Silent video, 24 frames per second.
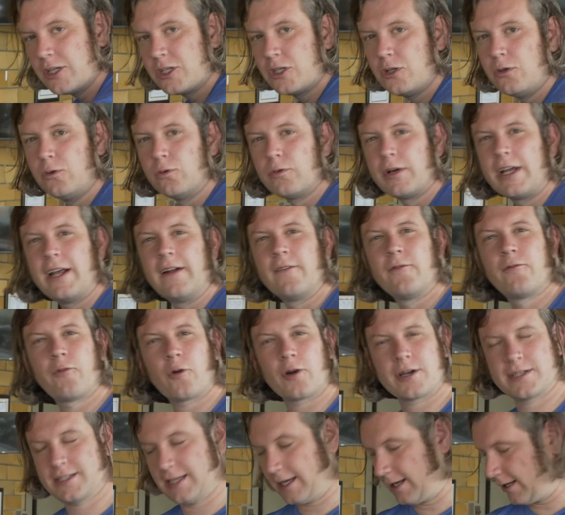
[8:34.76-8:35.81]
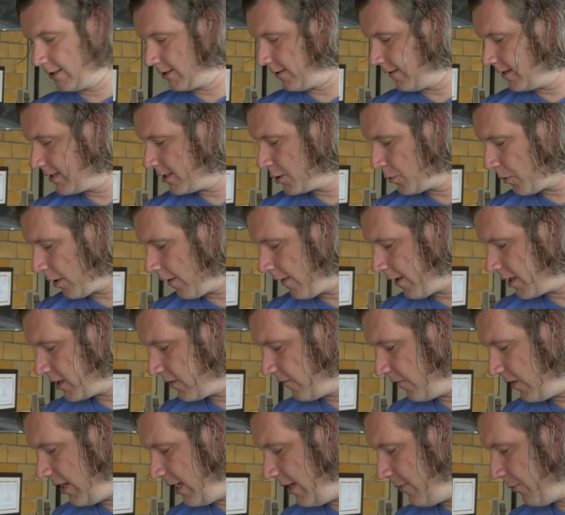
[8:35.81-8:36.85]
to reinforce it? And so this is one of
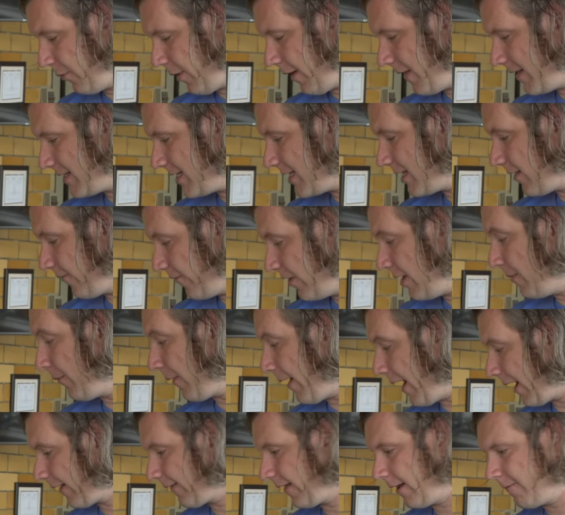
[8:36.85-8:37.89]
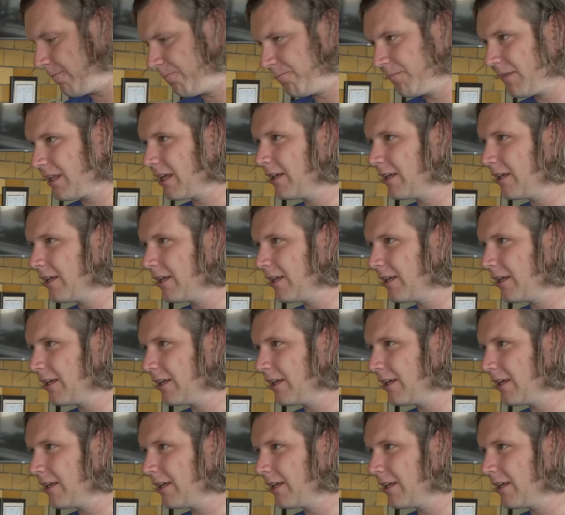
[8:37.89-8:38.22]
those this is the V brake that